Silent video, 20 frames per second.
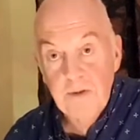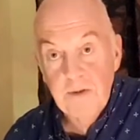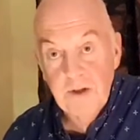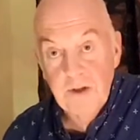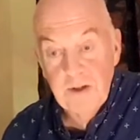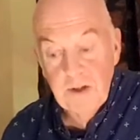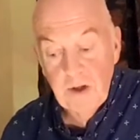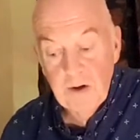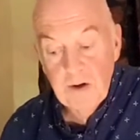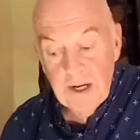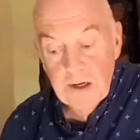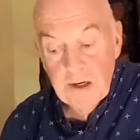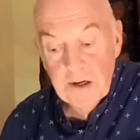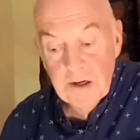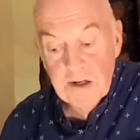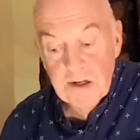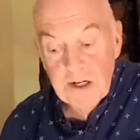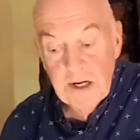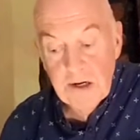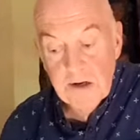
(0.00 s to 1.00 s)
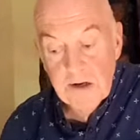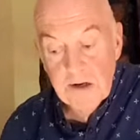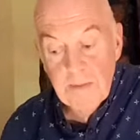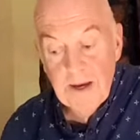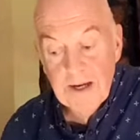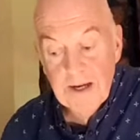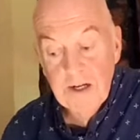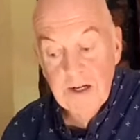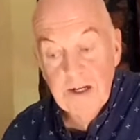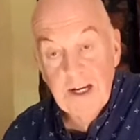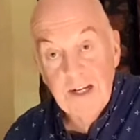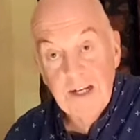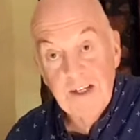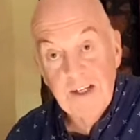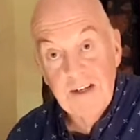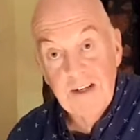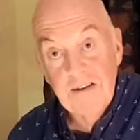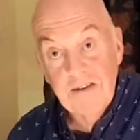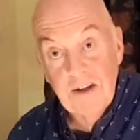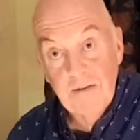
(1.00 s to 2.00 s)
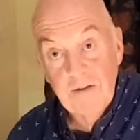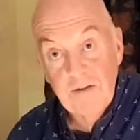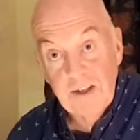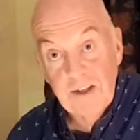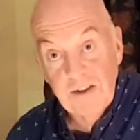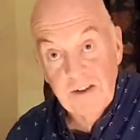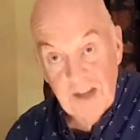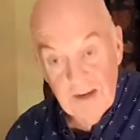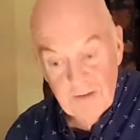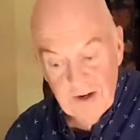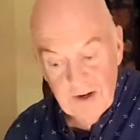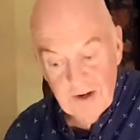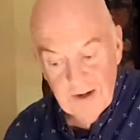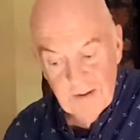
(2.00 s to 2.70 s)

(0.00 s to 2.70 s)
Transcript: to the United States back in 1977.